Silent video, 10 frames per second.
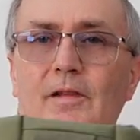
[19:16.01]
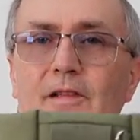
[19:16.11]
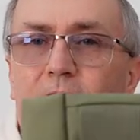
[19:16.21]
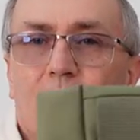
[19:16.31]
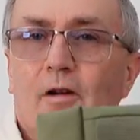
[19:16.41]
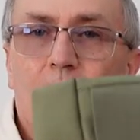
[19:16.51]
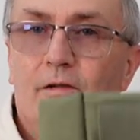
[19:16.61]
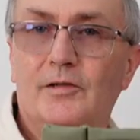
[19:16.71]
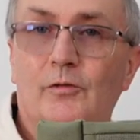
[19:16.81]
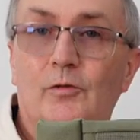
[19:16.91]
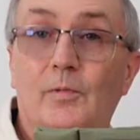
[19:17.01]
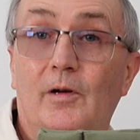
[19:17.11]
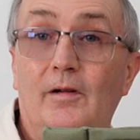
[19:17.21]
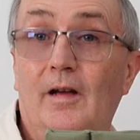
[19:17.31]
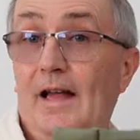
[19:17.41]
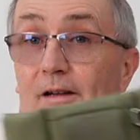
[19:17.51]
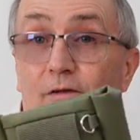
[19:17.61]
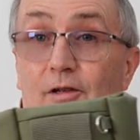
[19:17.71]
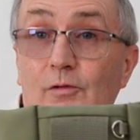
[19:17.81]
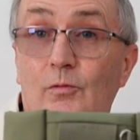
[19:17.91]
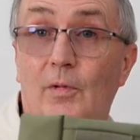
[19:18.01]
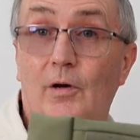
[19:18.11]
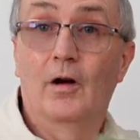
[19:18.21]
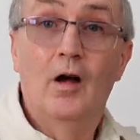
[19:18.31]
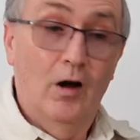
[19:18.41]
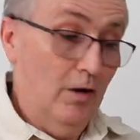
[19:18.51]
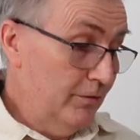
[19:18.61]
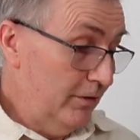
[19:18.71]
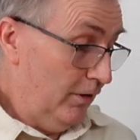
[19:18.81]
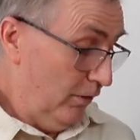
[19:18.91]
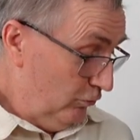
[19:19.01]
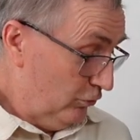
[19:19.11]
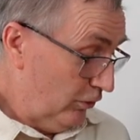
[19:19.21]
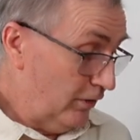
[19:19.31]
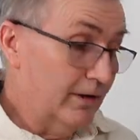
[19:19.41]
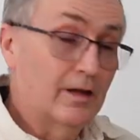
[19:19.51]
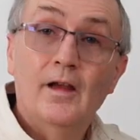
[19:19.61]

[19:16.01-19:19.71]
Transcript: There's not a horizontal bar and a vertical bar on the whole trolley